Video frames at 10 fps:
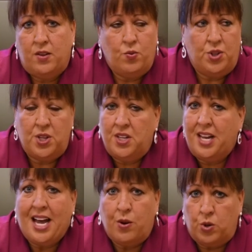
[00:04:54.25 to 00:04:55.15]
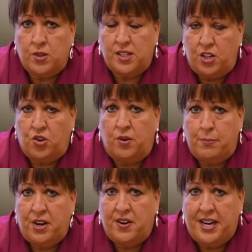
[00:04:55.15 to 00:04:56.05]
within the hour so that you're
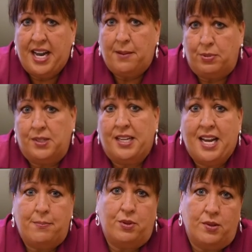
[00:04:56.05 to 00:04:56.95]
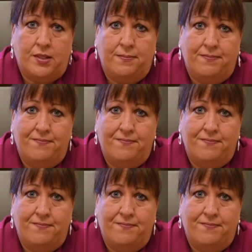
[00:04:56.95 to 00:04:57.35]
comparing apples to apples.